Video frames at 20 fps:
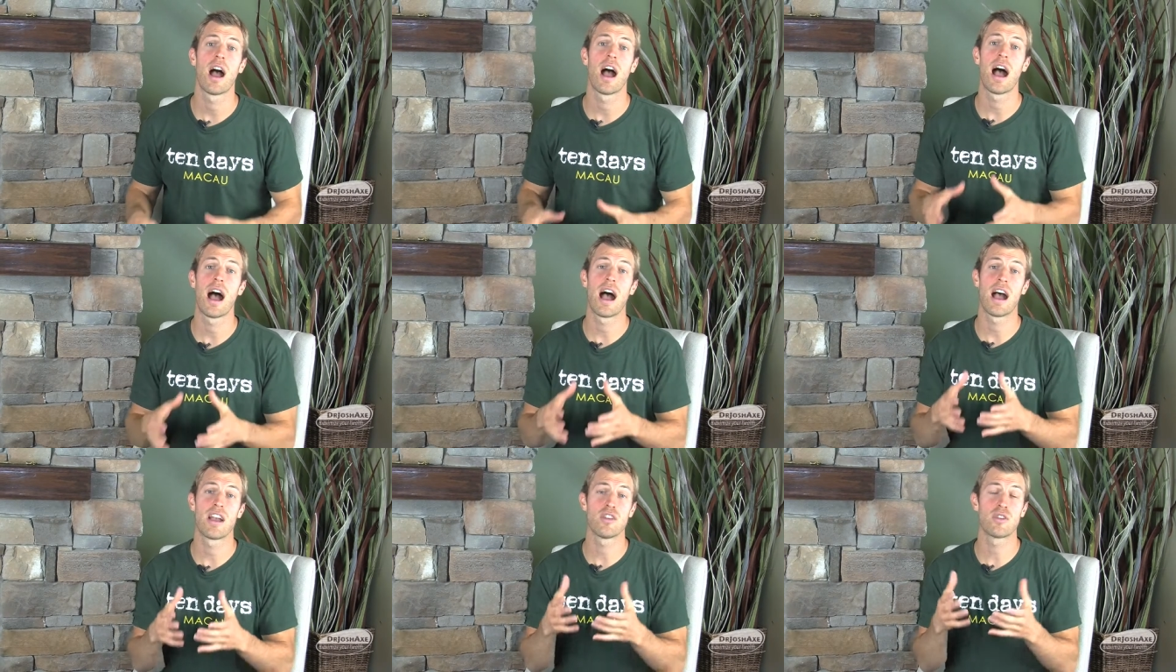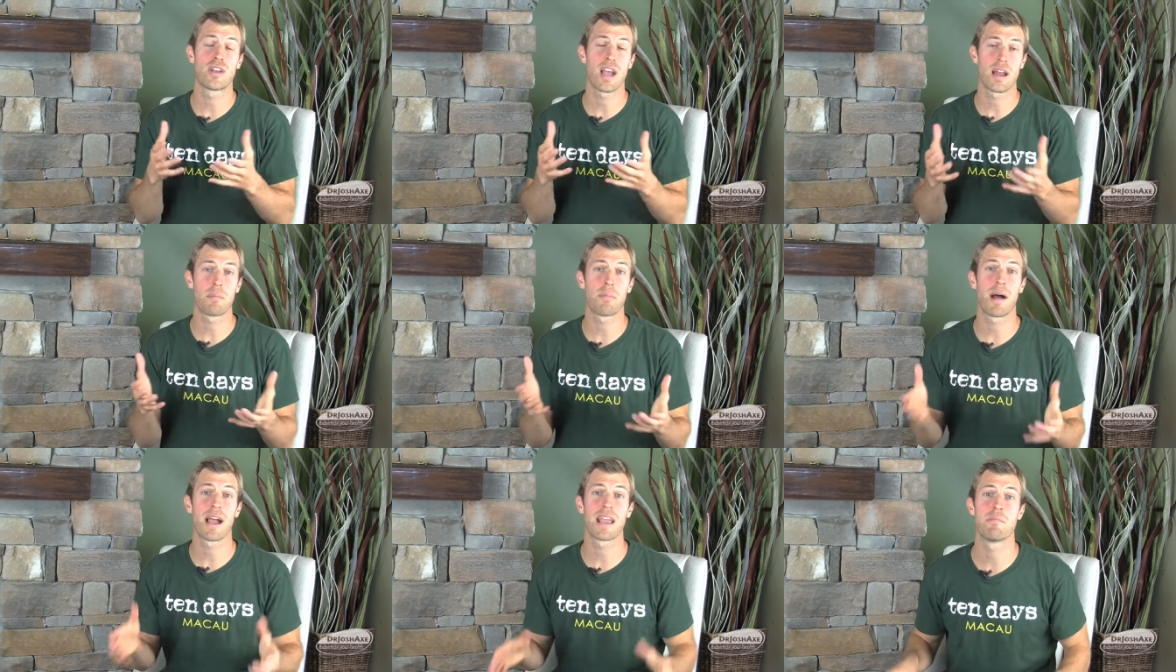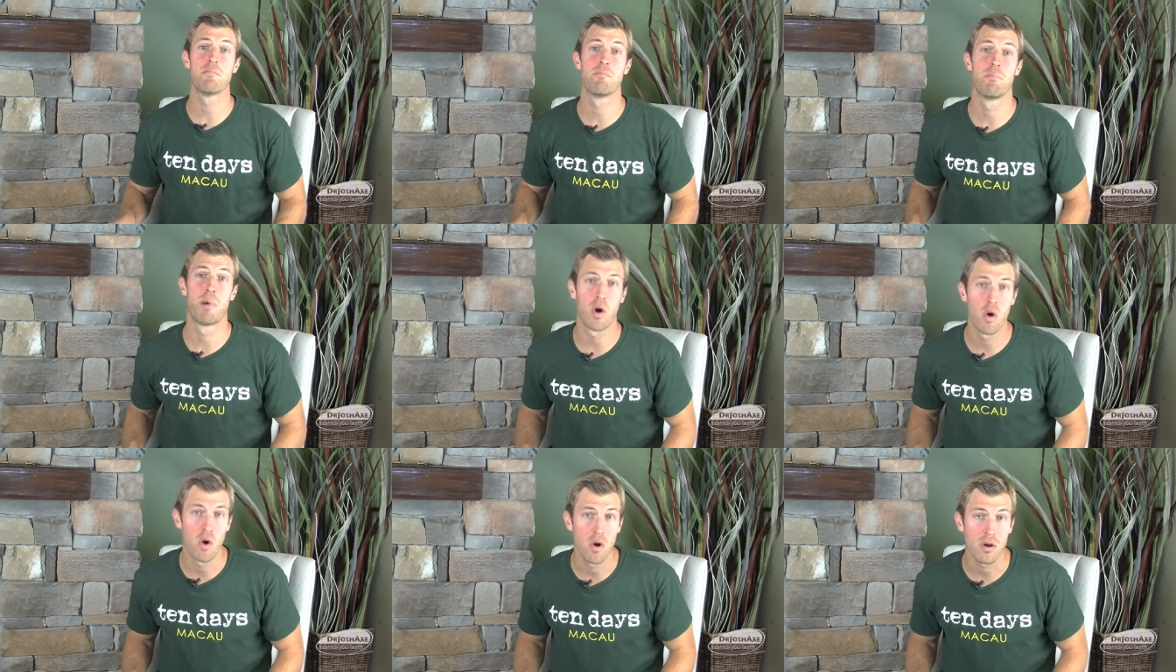uh, you got to buy in
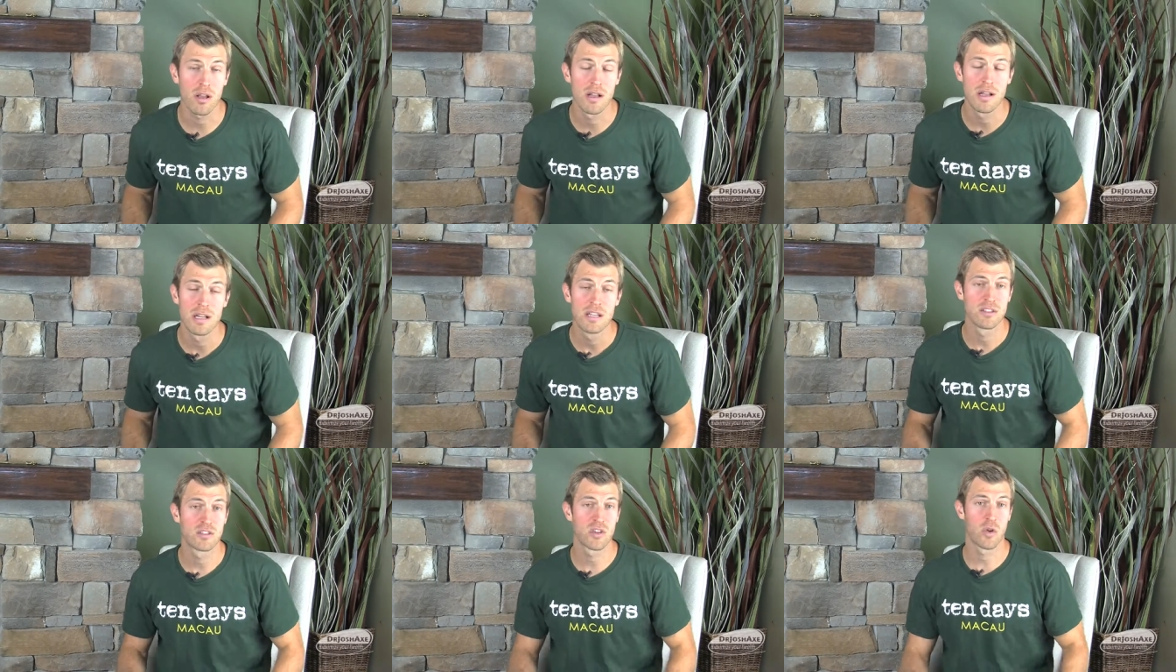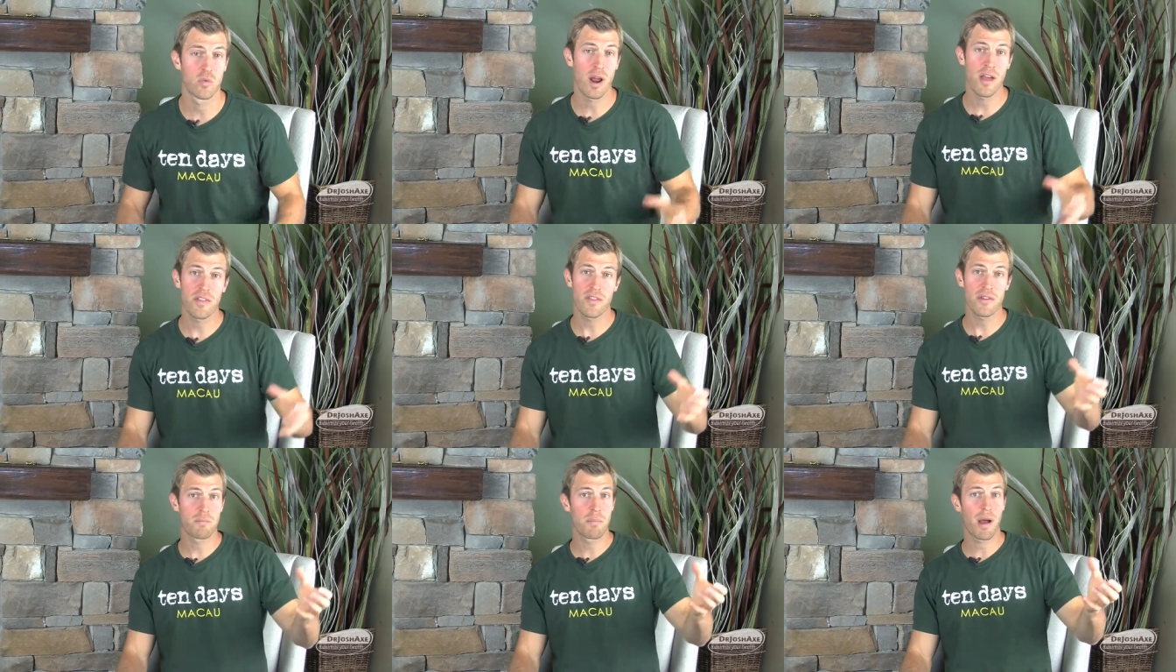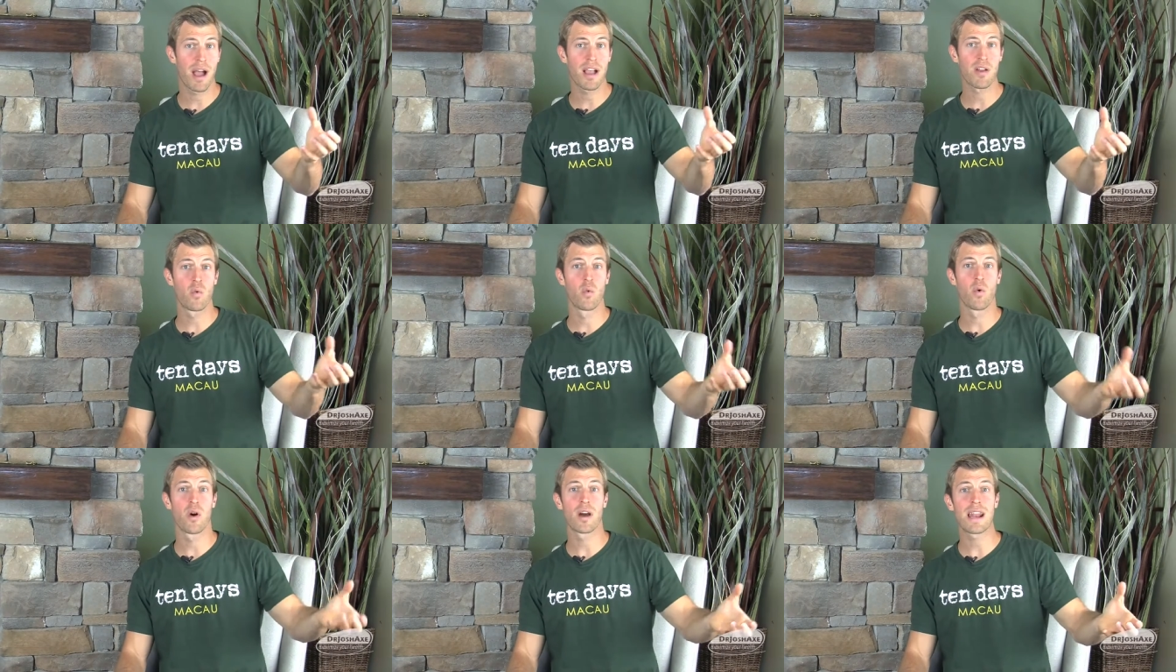bulk. So rather than
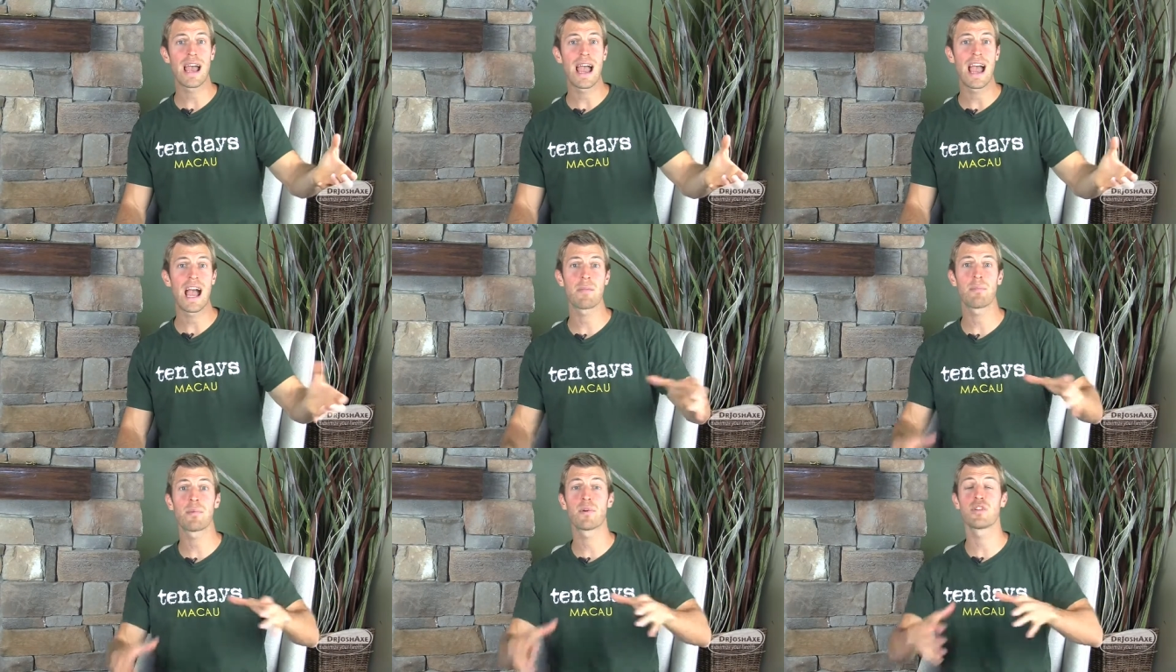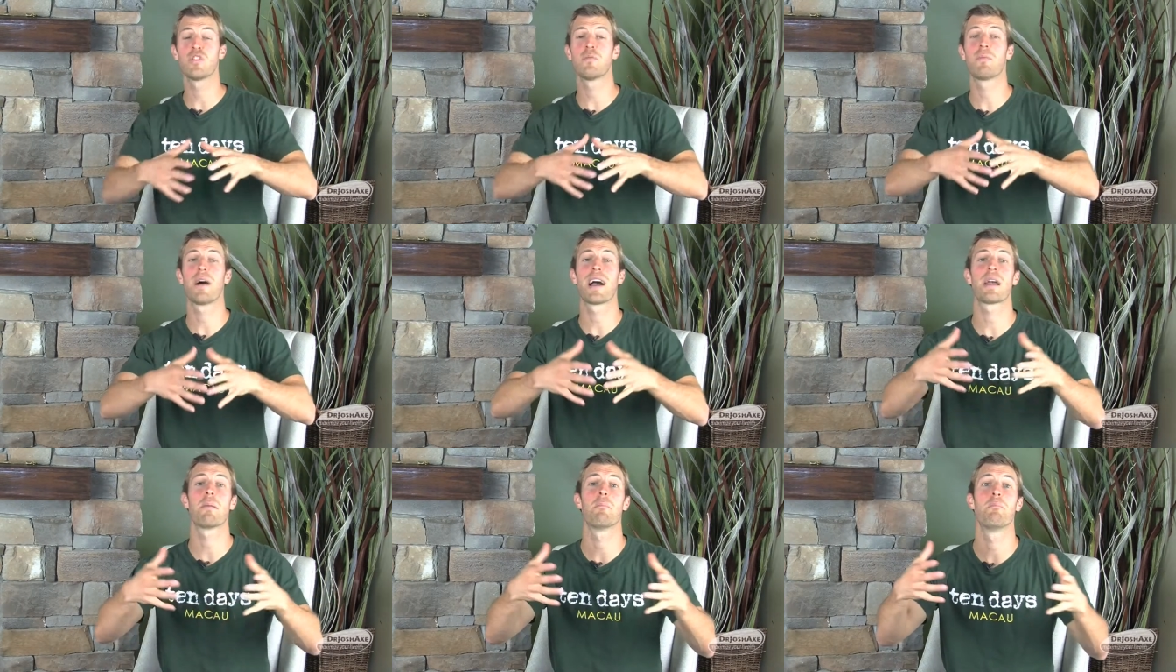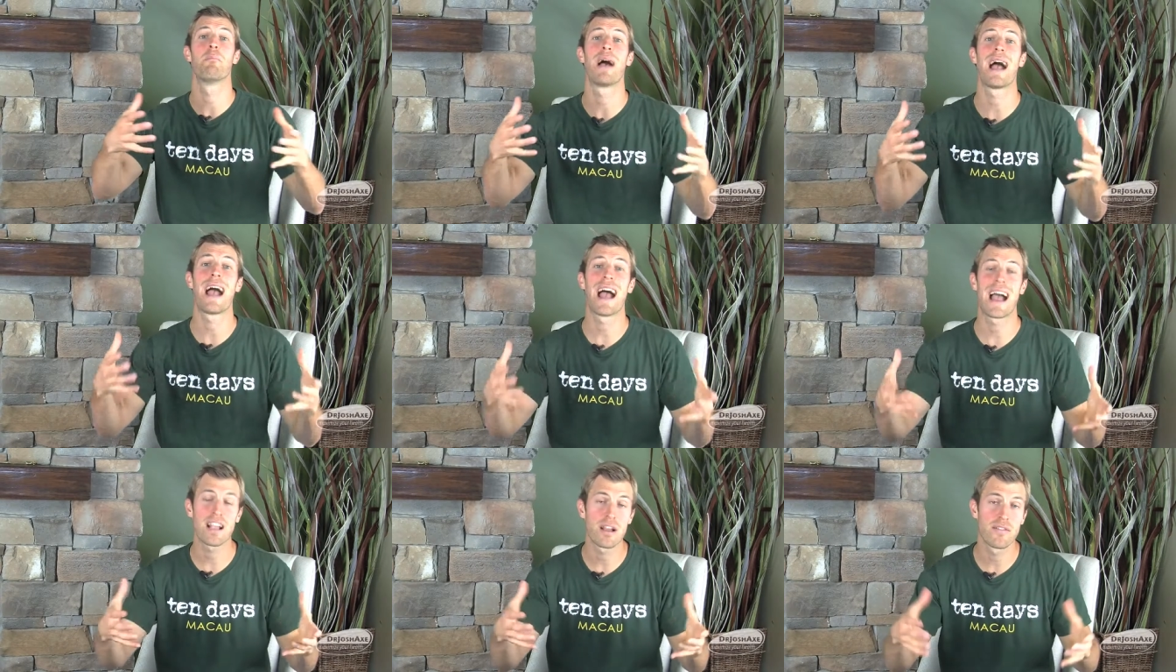buying one apple, you buy a
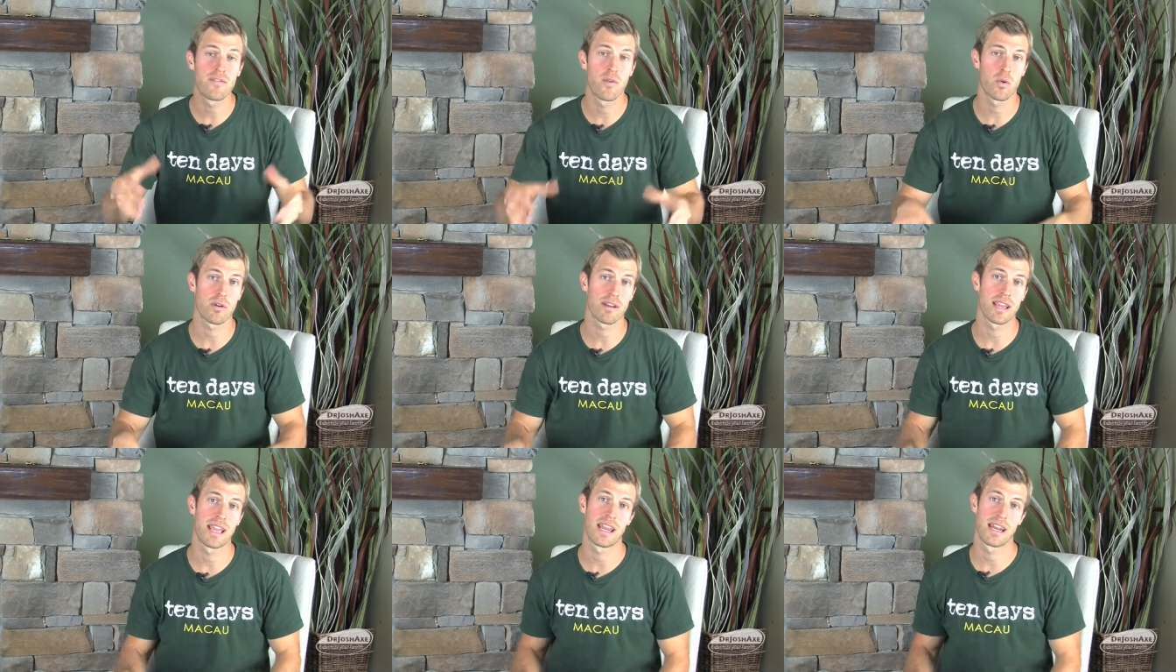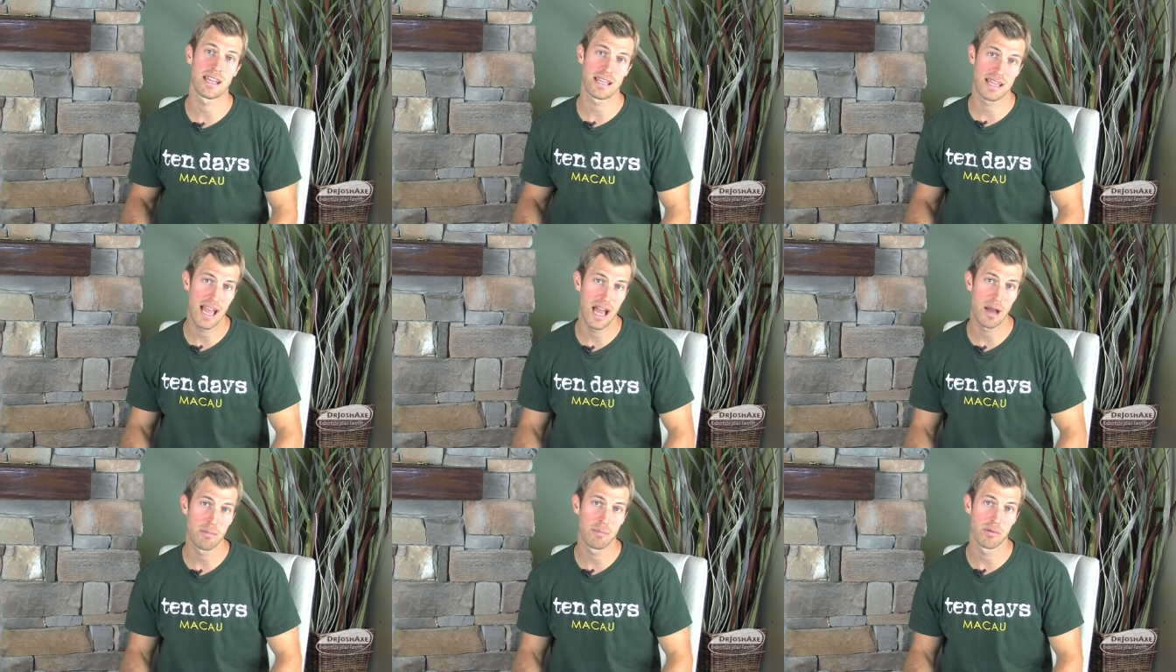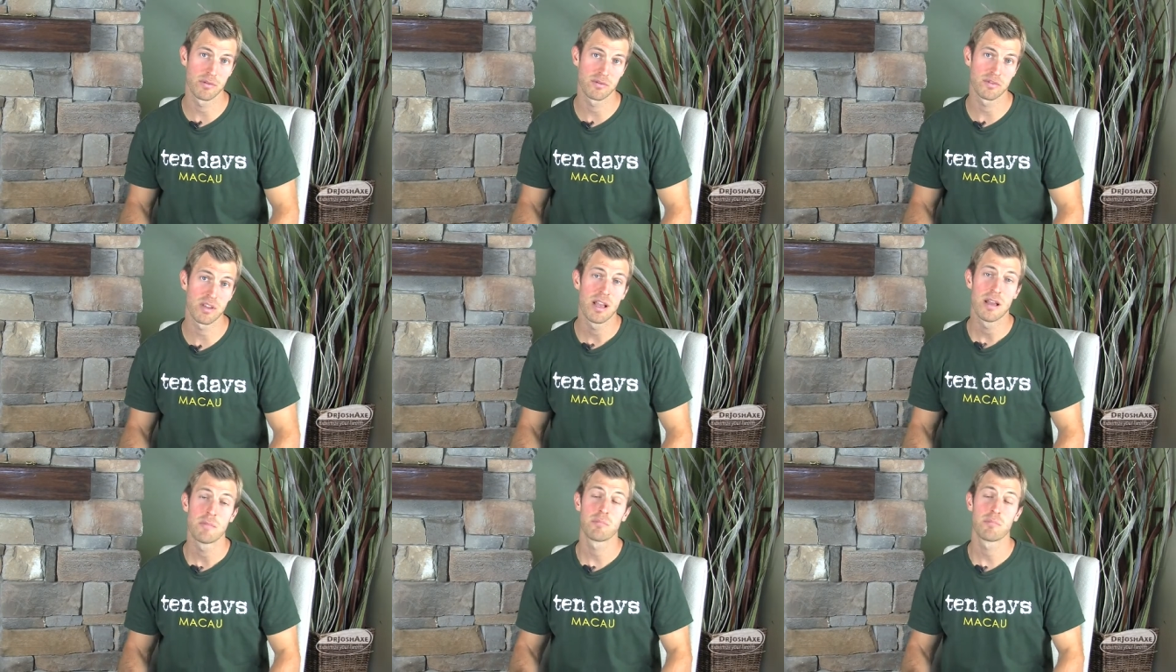bag of organic apples.